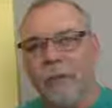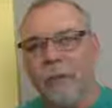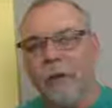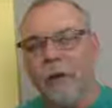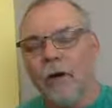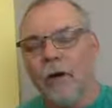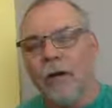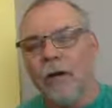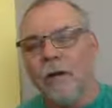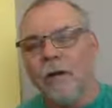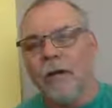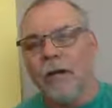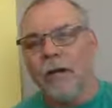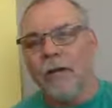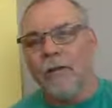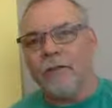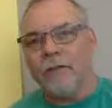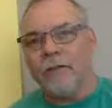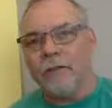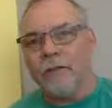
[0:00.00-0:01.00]
Well, I would
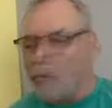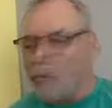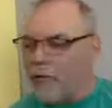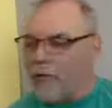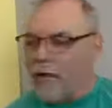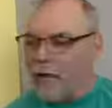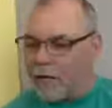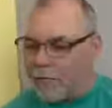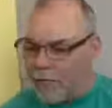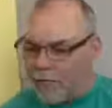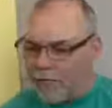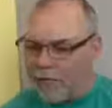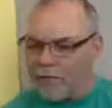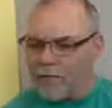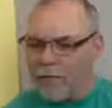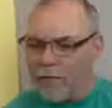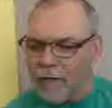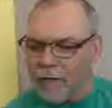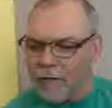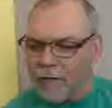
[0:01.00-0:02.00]
kind of say, oh, yeah,
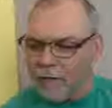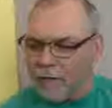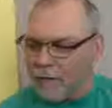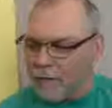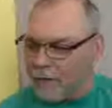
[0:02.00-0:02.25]
that's right.